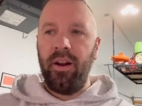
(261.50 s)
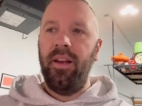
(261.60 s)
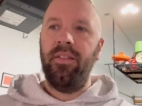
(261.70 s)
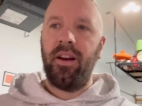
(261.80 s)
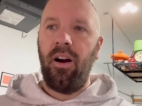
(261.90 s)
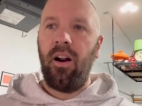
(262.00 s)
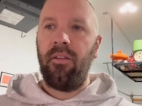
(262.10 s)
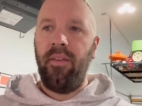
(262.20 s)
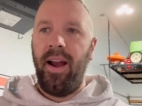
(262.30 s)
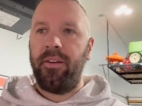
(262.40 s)
in the car
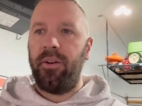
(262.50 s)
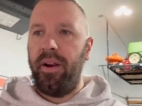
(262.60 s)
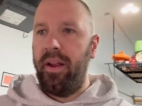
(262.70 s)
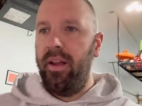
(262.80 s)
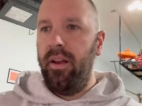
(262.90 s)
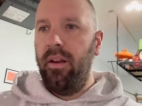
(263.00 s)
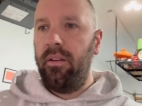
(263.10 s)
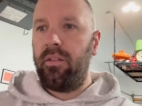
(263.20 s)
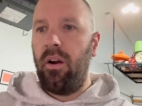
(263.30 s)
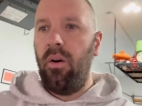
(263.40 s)
factory.
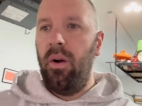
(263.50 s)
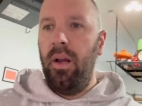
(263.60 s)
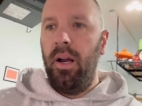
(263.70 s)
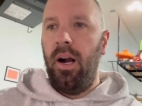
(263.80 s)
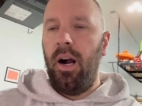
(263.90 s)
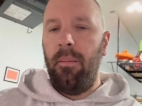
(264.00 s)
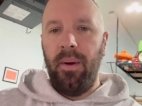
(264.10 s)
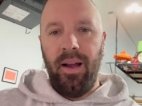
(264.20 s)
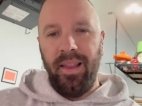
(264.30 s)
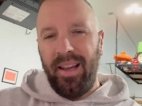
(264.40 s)
So
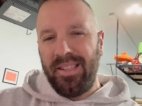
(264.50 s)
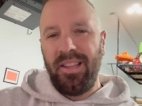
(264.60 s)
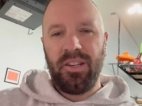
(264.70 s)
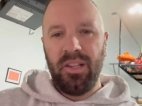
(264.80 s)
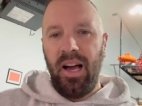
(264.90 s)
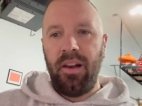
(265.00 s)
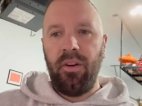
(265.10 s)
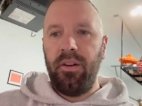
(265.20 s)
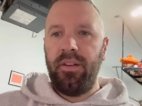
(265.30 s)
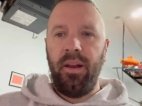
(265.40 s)
like I said, there's a lot of
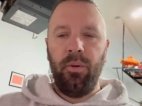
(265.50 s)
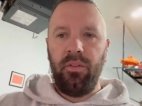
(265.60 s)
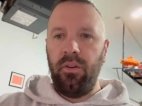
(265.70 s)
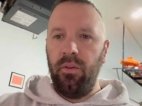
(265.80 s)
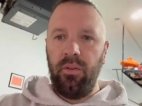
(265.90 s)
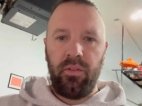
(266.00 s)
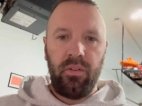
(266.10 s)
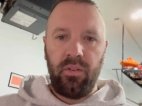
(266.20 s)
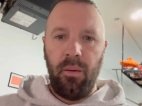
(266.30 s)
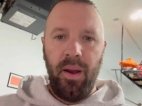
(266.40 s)
other tables used.
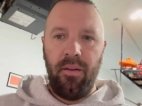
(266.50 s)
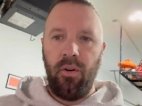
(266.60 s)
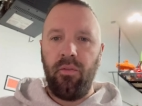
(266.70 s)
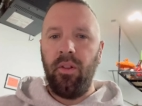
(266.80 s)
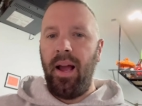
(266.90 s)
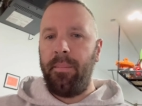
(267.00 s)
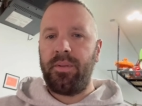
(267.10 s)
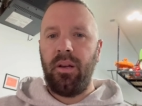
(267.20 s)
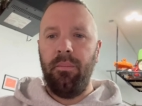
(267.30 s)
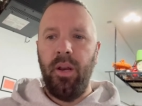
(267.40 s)
Some have overlap,
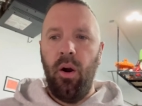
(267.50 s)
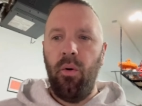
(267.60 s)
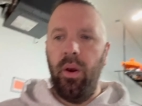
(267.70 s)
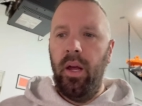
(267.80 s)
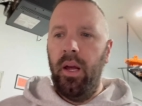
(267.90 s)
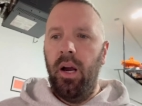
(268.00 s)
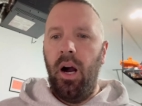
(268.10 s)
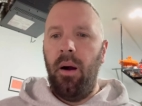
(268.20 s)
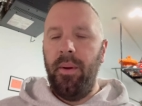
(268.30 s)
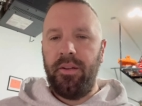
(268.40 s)
some don't.
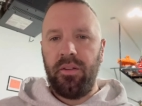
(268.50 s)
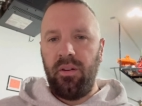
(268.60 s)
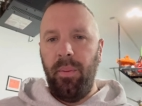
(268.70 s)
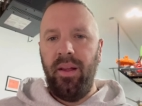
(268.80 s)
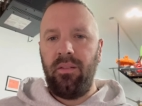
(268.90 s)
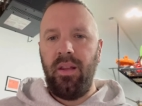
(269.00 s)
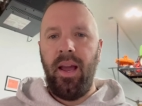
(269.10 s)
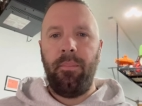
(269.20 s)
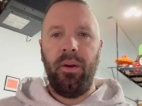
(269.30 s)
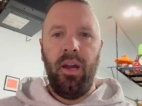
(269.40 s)
It just depends on the
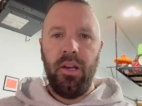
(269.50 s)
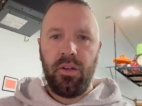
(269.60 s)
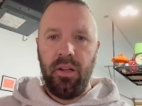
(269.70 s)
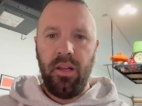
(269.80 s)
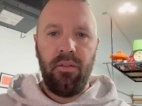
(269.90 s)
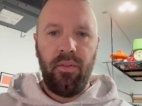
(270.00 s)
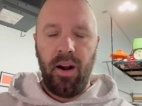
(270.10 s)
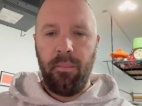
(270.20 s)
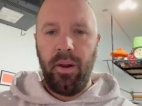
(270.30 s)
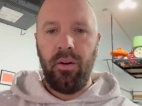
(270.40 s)
application and the
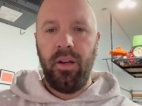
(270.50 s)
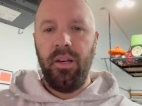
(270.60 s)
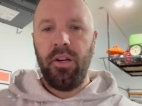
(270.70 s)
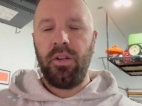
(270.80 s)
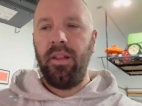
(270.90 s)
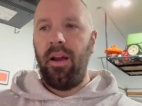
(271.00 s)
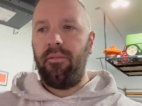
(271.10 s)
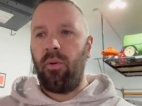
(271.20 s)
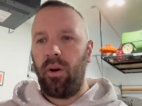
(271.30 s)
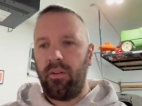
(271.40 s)
environmental condition that
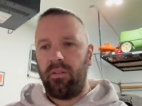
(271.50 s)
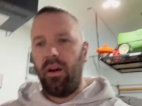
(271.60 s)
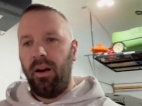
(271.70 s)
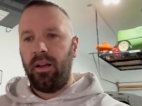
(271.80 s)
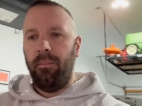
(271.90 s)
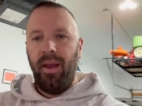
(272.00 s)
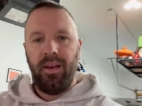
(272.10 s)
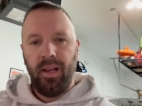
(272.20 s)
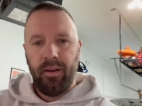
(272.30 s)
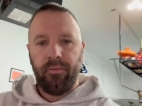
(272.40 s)
Ford's
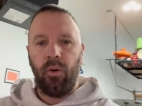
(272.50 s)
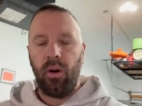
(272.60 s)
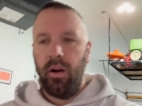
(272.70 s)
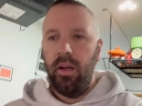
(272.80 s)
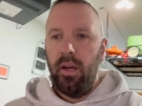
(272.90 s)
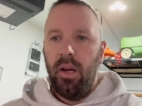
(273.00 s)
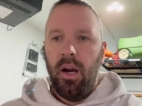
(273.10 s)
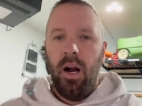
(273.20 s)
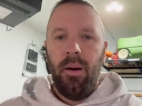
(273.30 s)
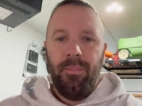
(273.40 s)
commanding it for.
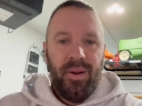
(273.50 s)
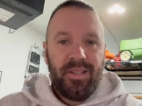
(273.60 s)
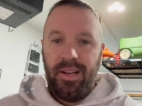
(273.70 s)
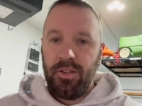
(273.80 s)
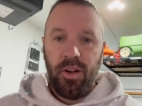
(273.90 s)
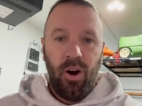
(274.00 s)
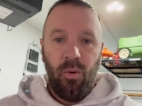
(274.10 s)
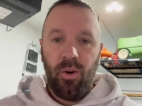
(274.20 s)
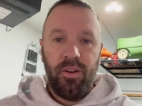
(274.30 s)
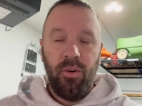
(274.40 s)
But essentially all
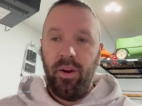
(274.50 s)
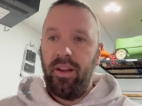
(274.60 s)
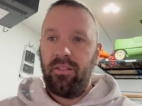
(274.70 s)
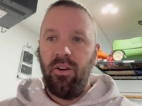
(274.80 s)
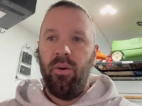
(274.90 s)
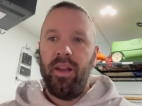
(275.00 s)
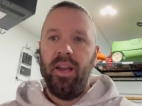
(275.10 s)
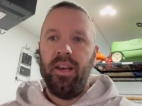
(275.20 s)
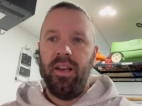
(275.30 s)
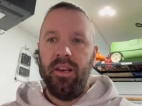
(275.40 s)
we're doing is going
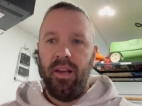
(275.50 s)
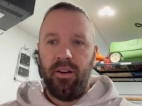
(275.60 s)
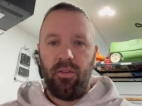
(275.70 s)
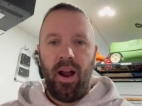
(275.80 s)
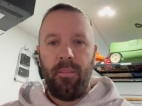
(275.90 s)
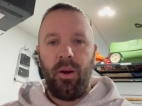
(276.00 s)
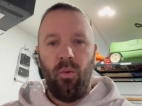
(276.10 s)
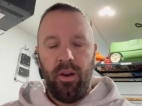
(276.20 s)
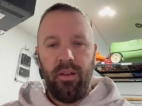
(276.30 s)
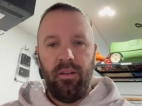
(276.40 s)
in and grabbing
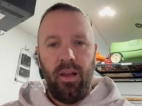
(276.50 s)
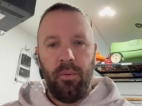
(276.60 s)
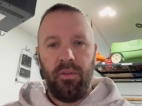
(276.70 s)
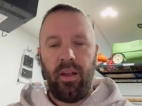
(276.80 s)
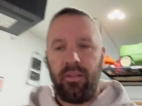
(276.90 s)
one of the tables that's